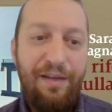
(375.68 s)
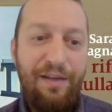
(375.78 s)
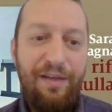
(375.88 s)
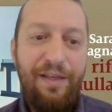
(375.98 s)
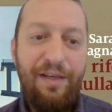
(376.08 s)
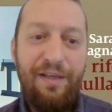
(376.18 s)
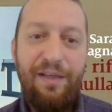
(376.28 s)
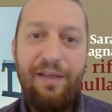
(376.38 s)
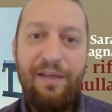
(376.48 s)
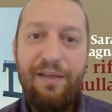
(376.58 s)

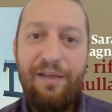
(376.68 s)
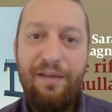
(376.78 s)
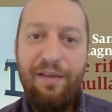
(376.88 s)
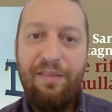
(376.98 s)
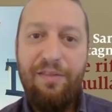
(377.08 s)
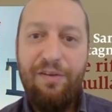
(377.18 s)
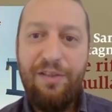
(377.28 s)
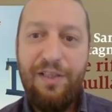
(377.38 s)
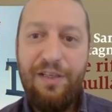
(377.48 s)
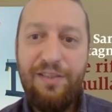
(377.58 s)
Italy,
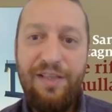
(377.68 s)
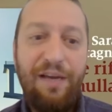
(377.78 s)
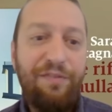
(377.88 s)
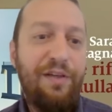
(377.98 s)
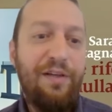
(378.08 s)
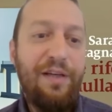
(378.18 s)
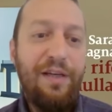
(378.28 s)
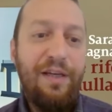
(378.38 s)
30 years after,